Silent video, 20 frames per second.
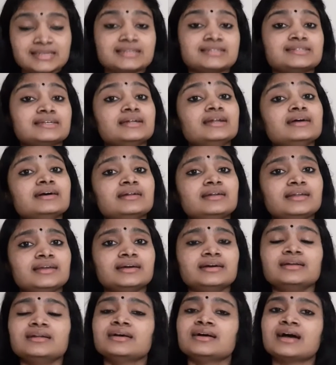I said
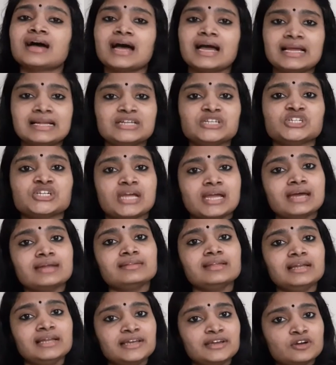earlier, I'll share
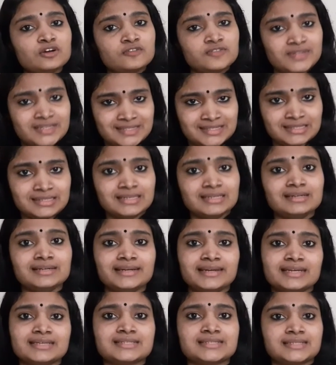the link of the skill
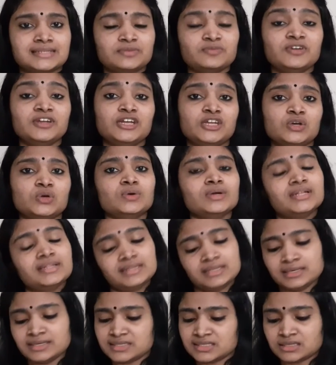test video in
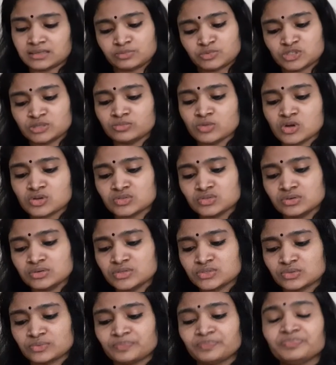the description box
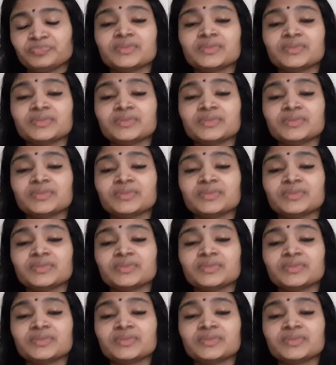also.